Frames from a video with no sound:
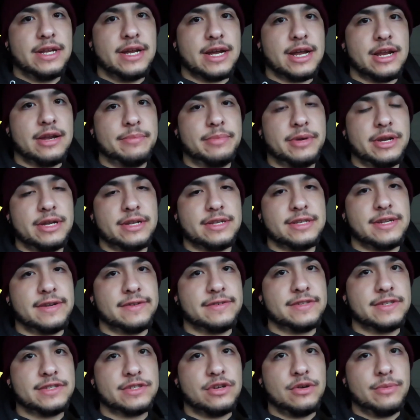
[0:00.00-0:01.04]
I gotta be in San
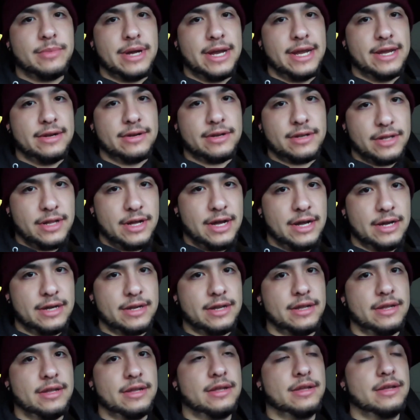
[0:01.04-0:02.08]
Francisco by 8 o'clock.